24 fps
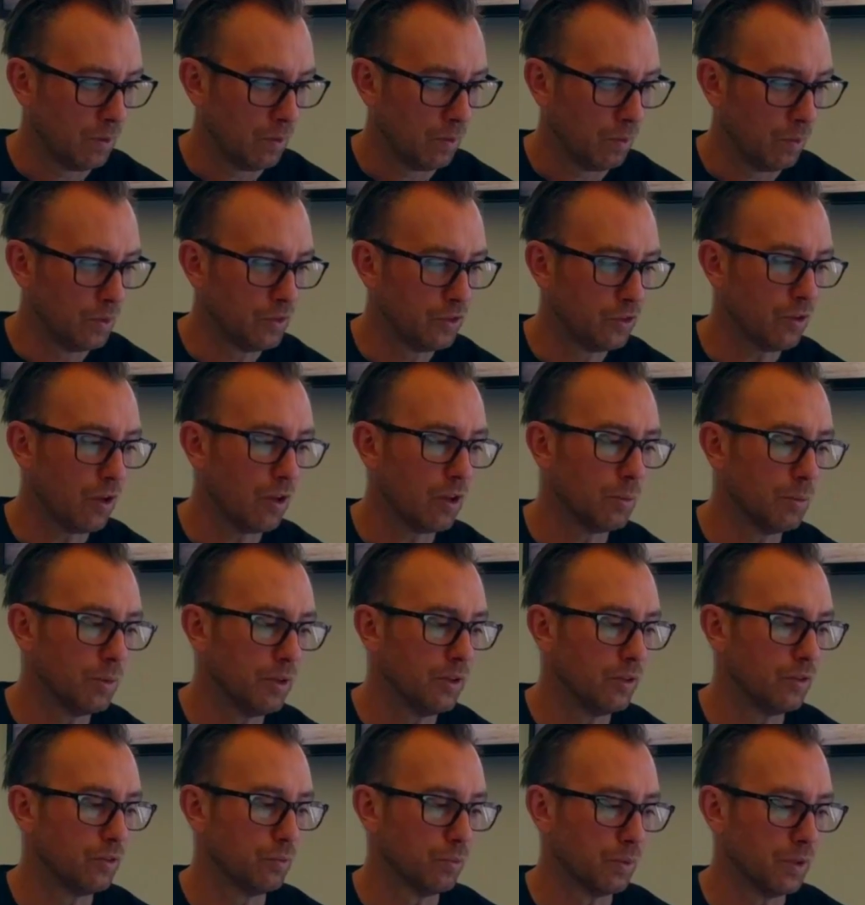What Solomon
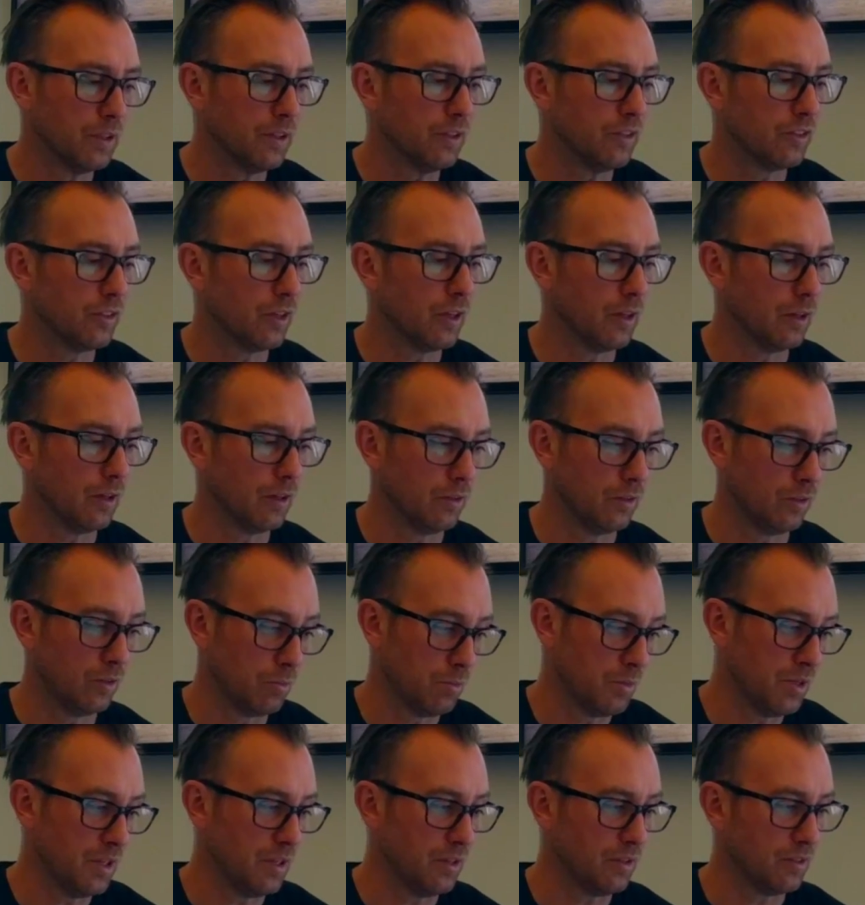is really saying to
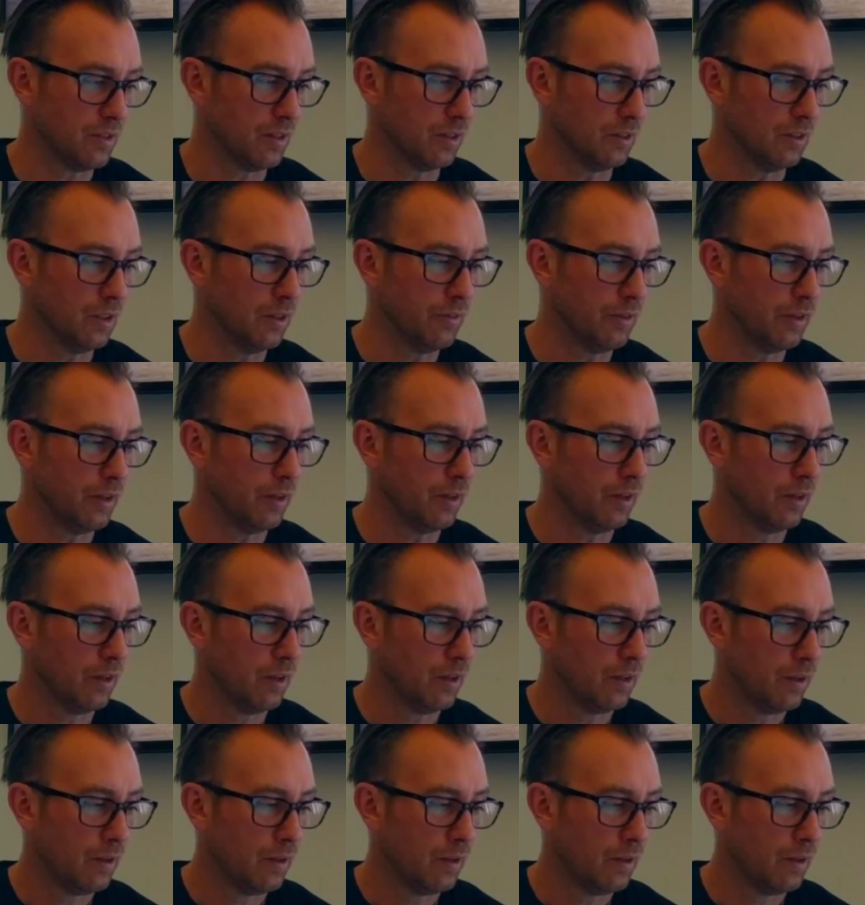me is that living